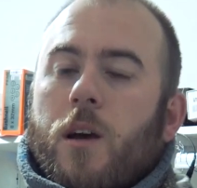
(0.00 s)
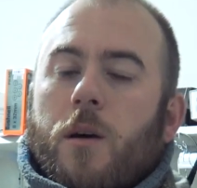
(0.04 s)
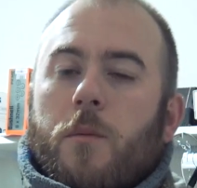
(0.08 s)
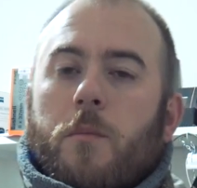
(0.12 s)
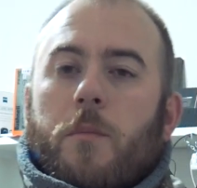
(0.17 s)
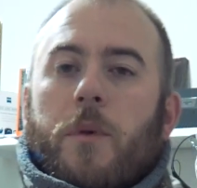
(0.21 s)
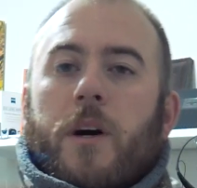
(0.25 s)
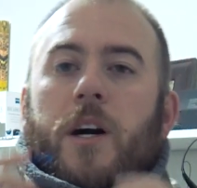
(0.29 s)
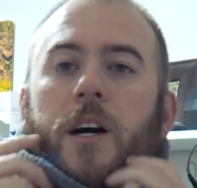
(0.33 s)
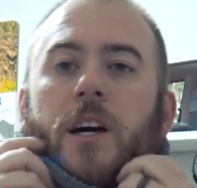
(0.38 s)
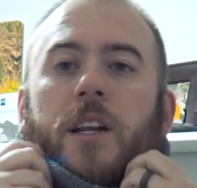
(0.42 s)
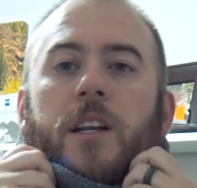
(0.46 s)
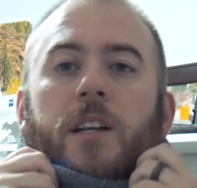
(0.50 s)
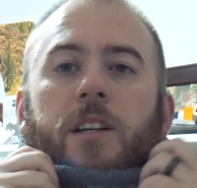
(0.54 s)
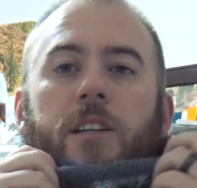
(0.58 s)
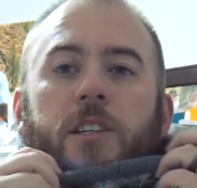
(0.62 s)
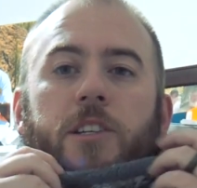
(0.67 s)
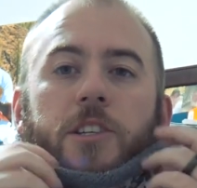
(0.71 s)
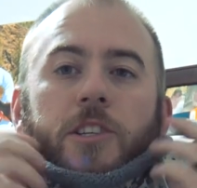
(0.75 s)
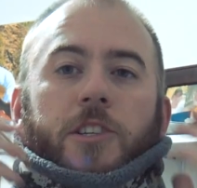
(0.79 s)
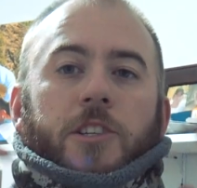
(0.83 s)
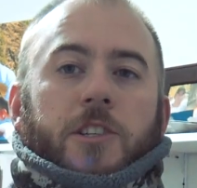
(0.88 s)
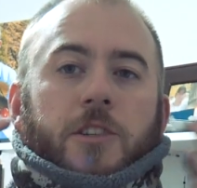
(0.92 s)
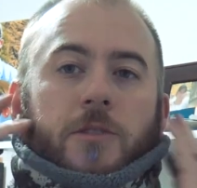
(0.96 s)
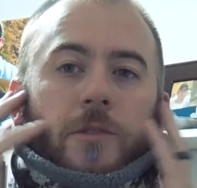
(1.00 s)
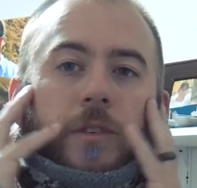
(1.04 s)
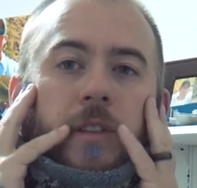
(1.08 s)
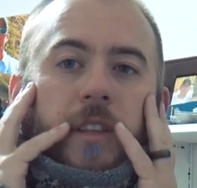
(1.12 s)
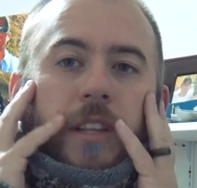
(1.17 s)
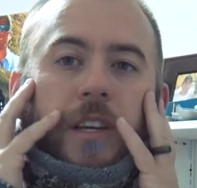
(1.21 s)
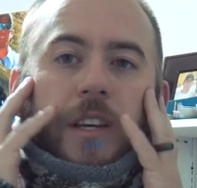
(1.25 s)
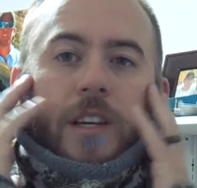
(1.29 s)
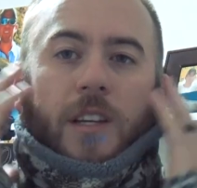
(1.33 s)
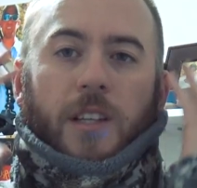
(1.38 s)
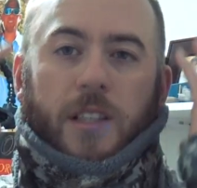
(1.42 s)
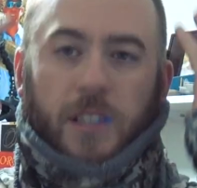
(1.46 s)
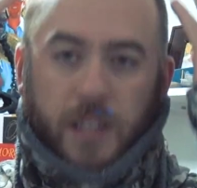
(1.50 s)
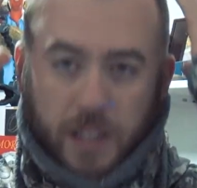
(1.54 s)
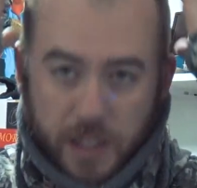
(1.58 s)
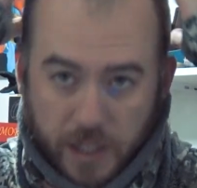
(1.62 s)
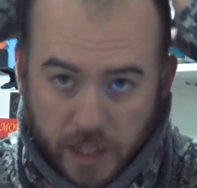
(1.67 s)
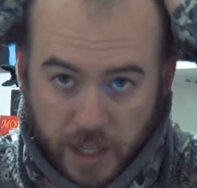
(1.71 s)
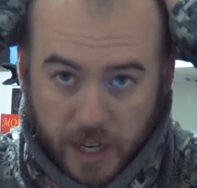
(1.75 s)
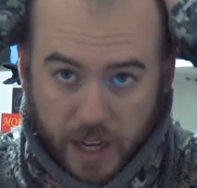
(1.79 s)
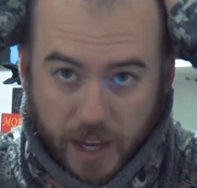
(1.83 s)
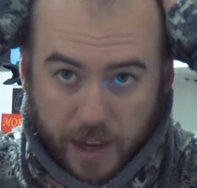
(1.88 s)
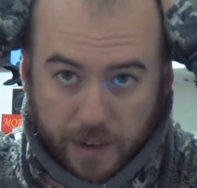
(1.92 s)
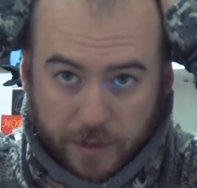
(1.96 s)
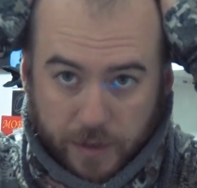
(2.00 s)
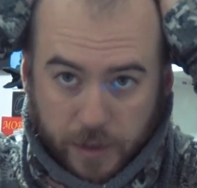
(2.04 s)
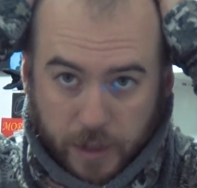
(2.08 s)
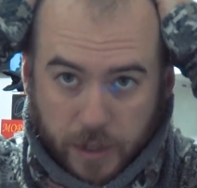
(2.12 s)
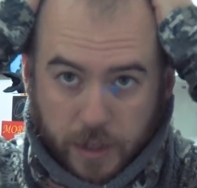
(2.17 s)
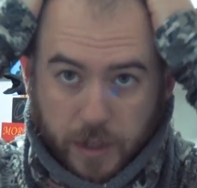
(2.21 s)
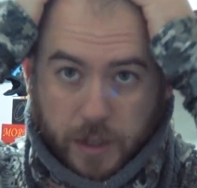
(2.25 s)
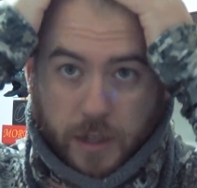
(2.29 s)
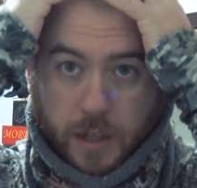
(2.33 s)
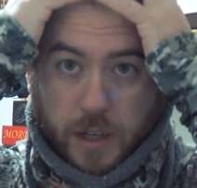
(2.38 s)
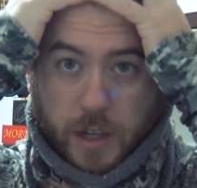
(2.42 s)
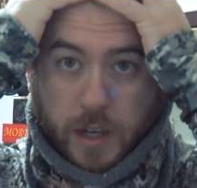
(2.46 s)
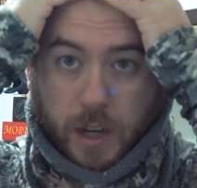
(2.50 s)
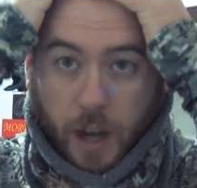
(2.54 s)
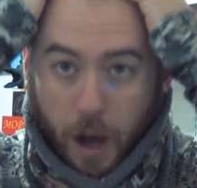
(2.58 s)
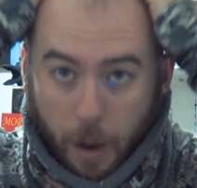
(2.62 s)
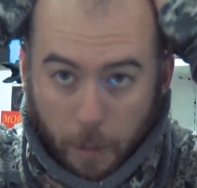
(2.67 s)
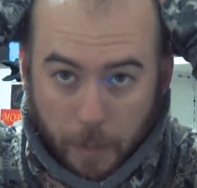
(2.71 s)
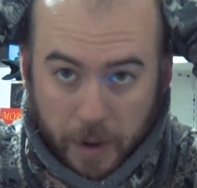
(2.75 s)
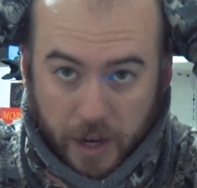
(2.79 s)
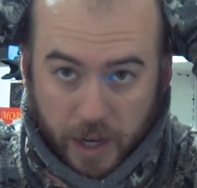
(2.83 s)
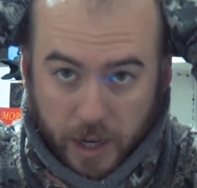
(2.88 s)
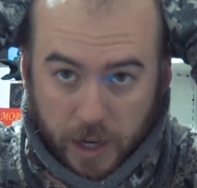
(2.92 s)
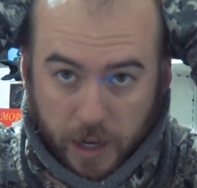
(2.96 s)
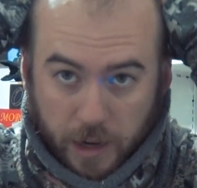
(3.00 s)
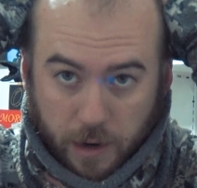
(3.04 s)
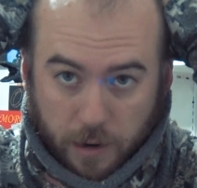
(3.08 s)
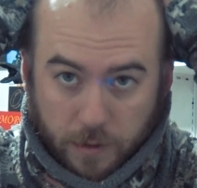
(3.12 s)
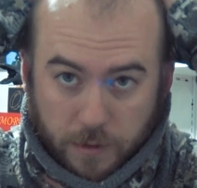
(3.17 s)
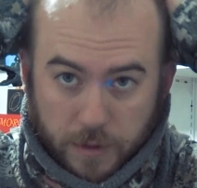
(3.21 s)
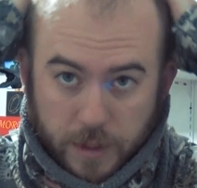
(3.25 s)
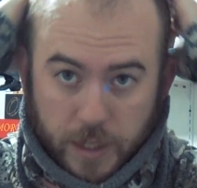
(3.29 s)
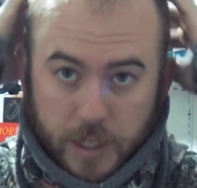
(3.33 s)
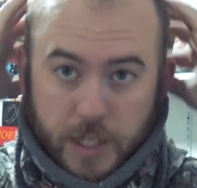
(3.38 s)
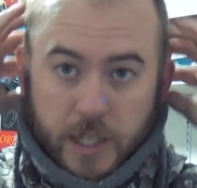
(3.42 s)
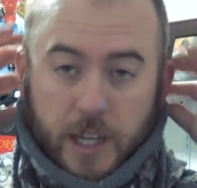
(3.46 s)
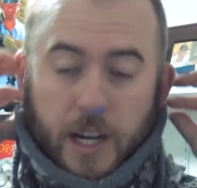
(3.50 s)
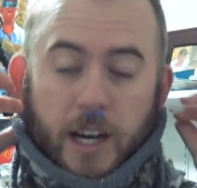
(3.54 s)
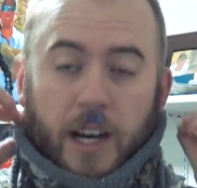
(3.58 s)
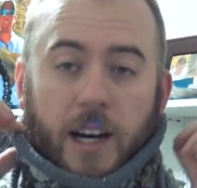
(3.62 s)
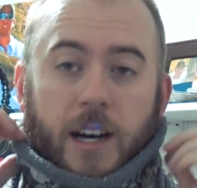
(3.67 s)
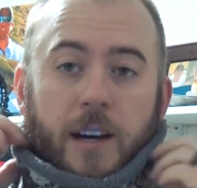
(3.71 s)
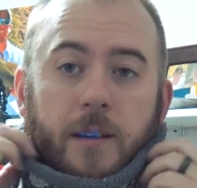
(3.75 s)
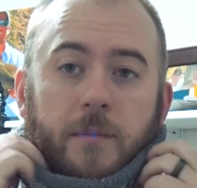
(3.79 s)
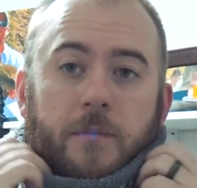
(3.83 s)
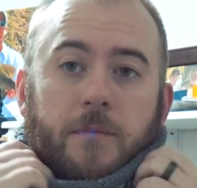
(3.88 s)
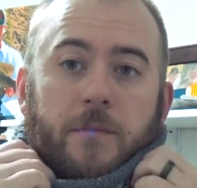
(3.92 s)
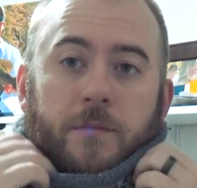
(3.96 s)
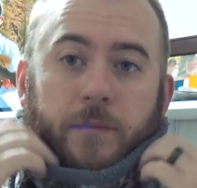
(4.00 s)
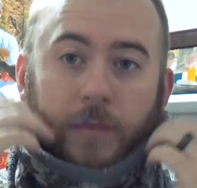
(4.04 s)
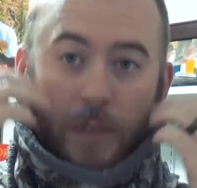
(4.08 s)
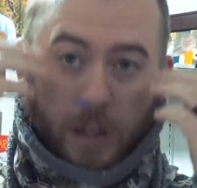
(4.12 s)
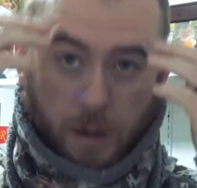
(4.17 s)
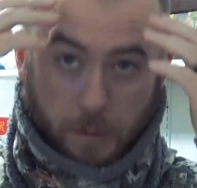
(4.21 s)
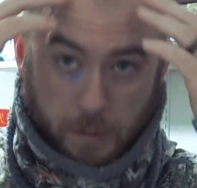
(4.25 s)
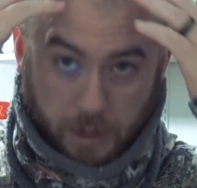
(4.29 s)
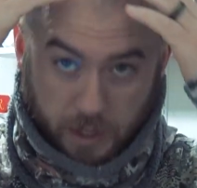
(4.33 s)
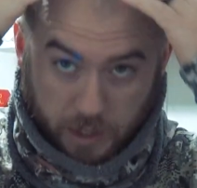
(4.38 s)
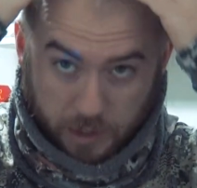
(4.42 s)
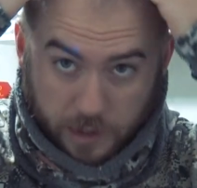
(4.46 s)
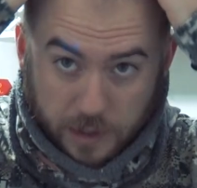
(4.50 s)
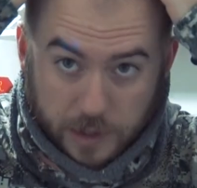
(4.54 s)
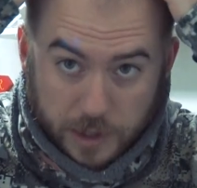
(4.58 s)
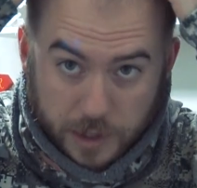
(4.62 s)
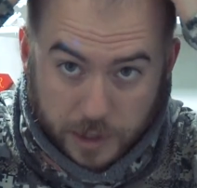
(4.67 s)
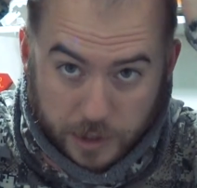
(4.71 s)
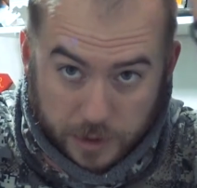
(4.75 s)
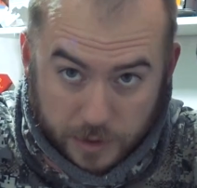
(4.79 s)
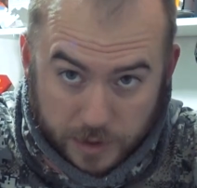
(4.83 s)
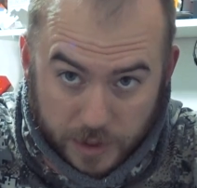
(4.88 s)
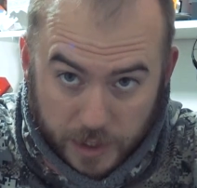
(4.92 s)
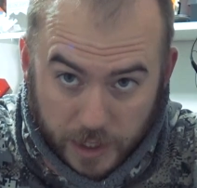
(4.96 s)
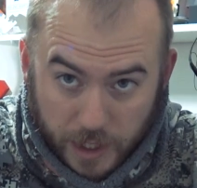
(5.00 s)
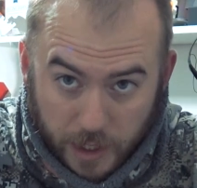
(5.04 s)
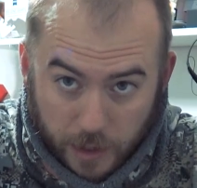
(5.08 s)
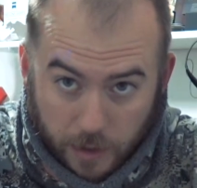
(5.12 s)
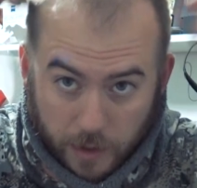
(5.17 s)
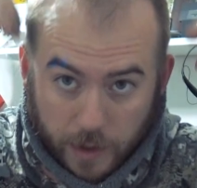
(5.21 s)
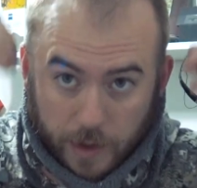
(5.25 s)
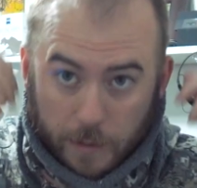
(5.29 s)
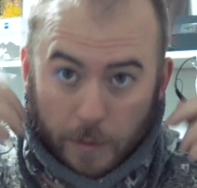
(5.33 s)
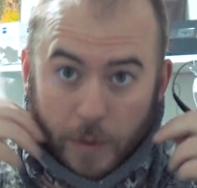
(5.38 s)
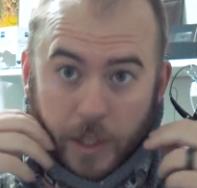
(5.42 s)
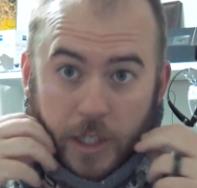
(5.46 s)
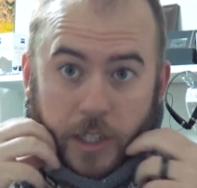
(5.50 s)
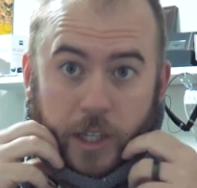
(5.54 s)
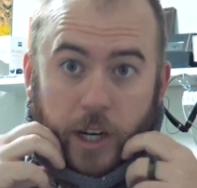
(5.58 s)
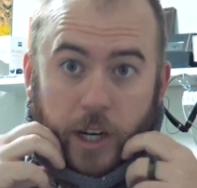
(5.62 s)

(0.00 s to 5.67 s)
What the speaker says: but just doing this and then having a beanie over the top, I mean, because you can see I don't have much